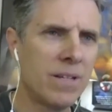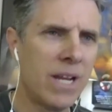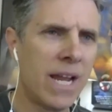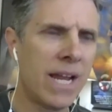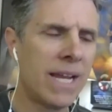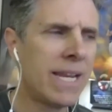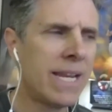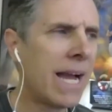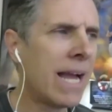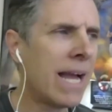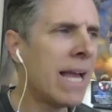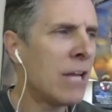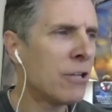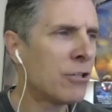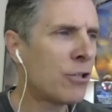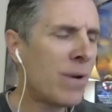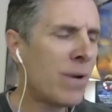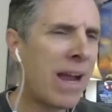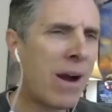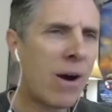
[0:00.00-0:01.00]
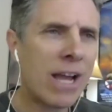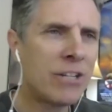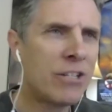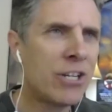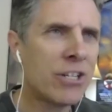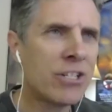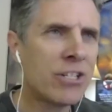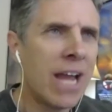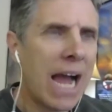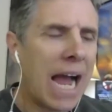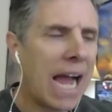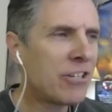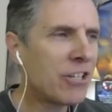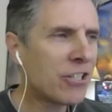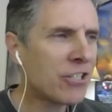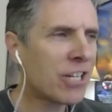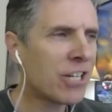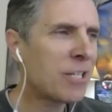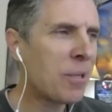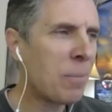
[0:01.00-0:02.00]
Yeah, yeah. So now I just I
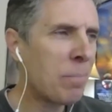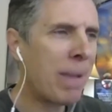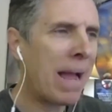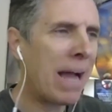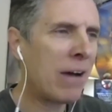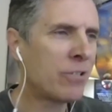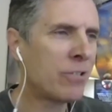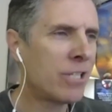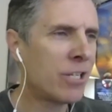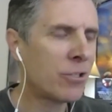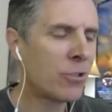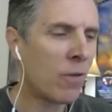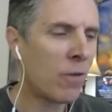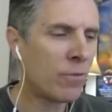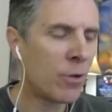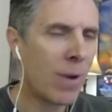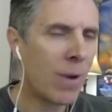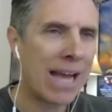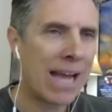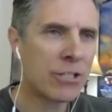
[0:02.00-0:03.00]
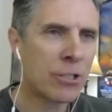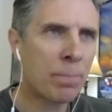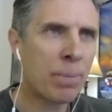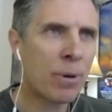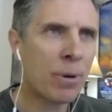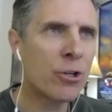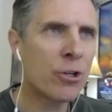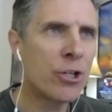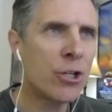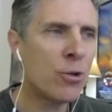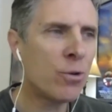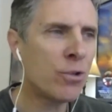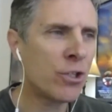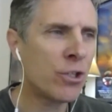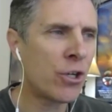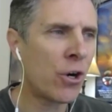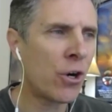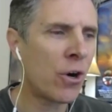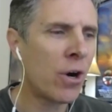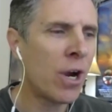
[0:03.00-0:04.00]
just like to bounce this off you as a
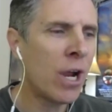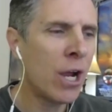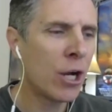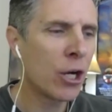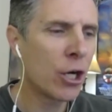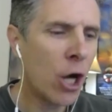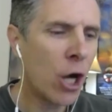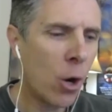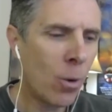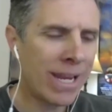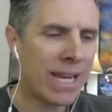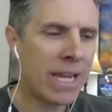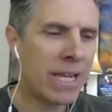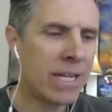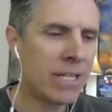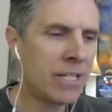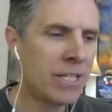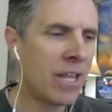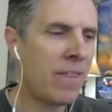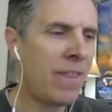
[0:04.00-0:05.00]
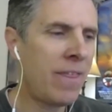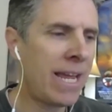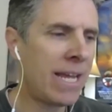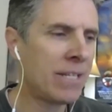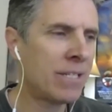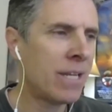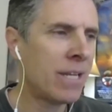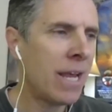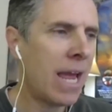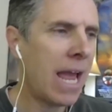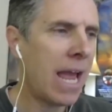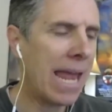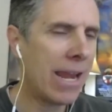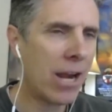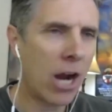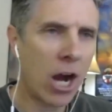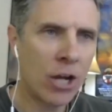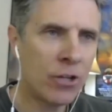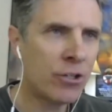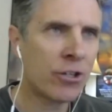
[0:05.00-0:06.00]
producer going into this
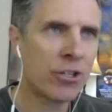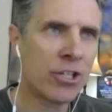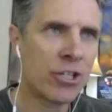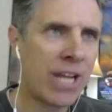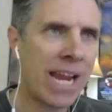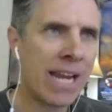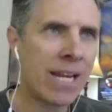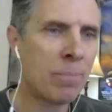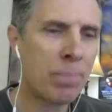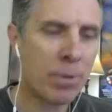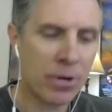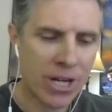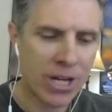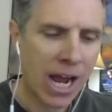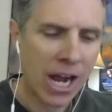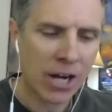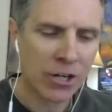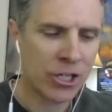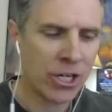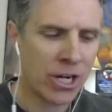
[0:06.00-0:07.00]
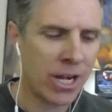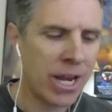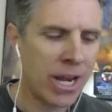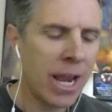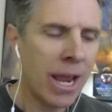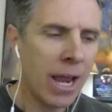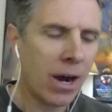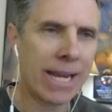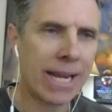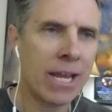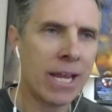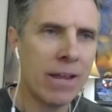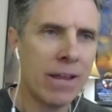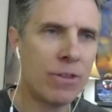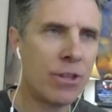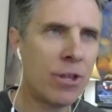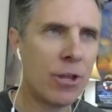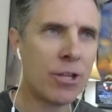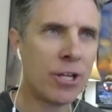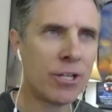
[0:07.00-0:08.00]
and understanding production. Like
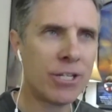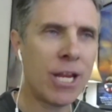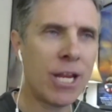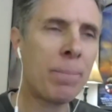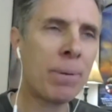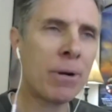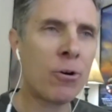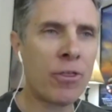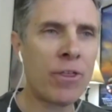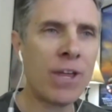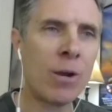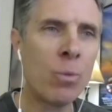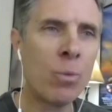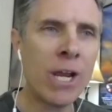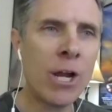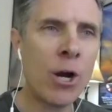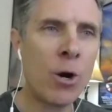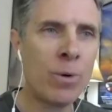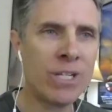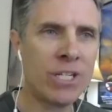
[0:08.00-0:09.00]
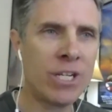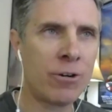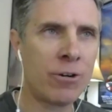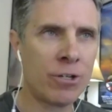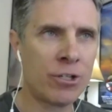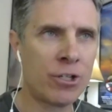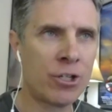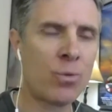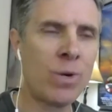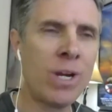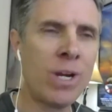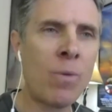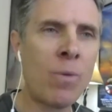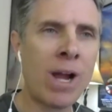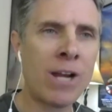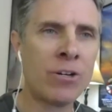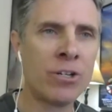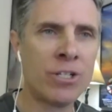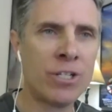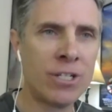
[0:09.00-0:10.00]
the, the, typical thing we always hear as
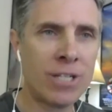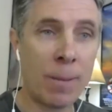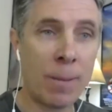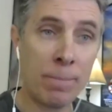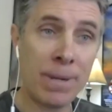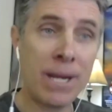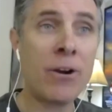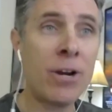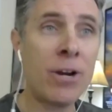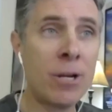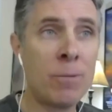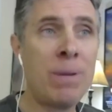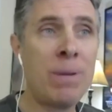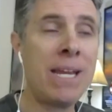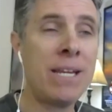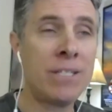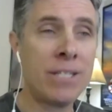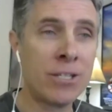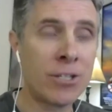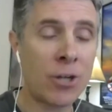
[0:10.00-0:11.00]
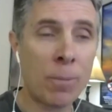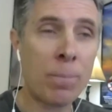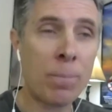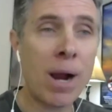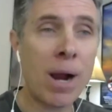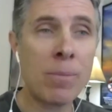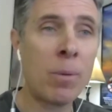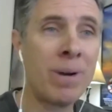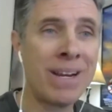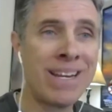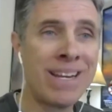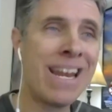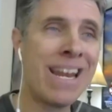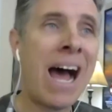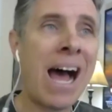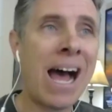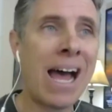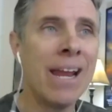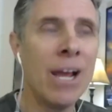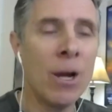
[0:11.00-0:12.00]
screenwriters is that period pieces are probably
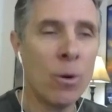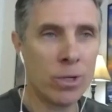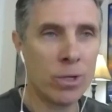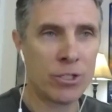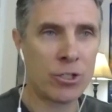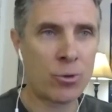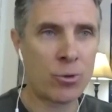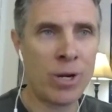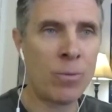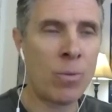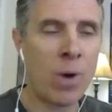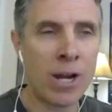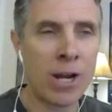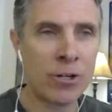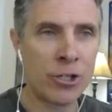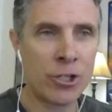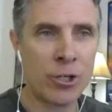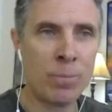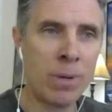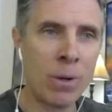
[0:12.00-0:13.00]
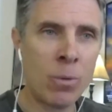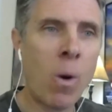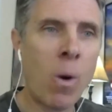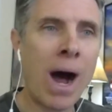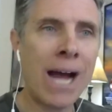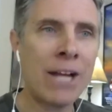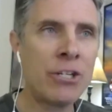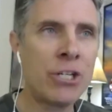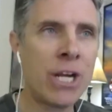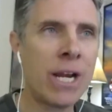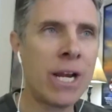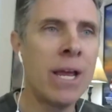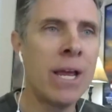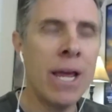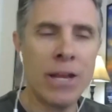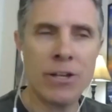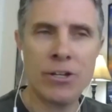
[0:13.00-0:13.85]
not what screenwriters should be watching.